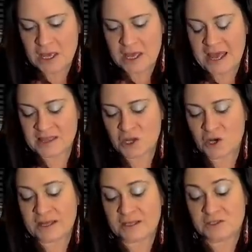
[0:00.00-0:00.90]
And
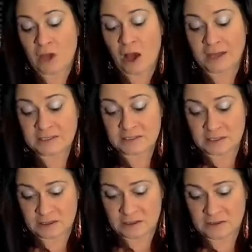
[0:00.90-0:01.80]
they're
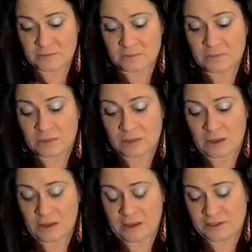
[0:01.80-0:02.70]
exhausting.
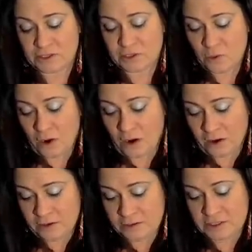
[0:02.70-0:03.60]
It's so
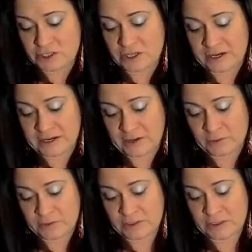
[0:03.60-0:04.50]
hard to shut it
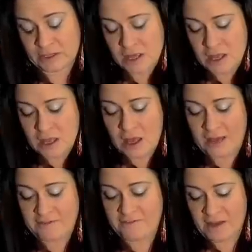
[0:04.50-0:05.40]
out.
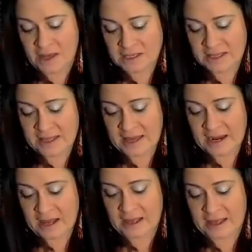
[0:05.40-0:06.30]
I find that
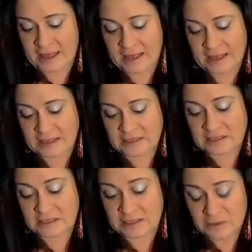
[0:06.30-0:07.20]
I can't get to
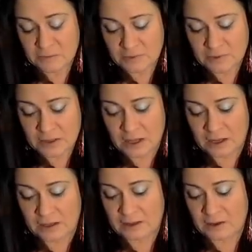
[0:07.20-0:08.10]
sleep.
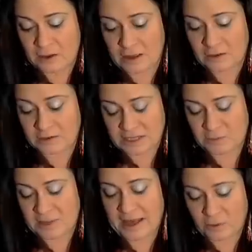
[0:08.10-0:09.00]
It'll
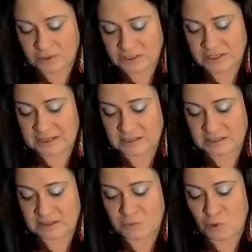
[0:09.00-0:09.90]
take me hours to get to
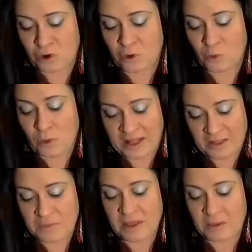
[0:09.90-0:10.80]
sleep, or it'll
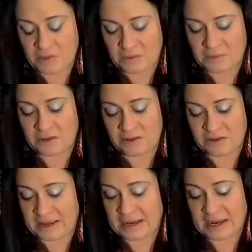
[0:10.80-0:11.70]
wake me up in the middle of the
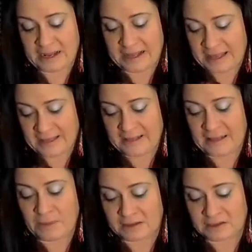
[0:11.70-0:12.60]
night and I can't
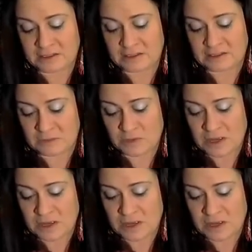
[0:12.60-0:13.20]
get back to sleep.